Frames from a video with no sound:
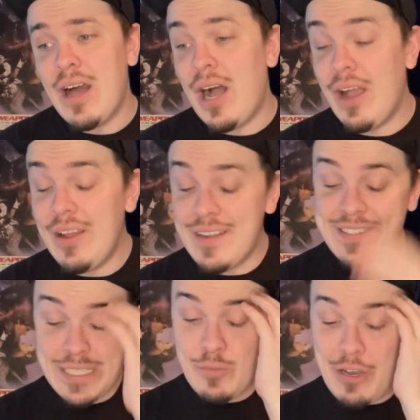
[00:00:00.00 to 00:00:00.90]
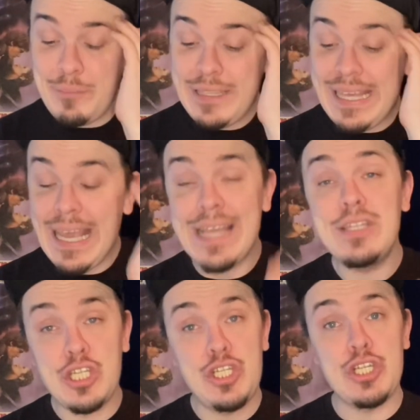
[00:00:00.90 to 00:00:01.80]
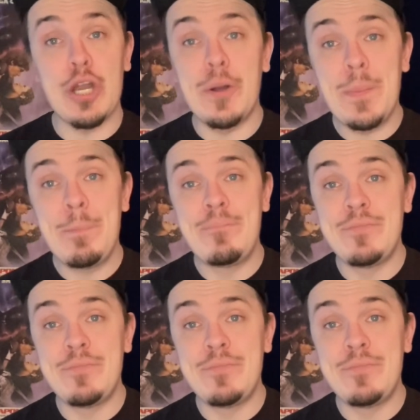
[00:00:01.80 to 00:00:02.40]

I honestly would have began the show.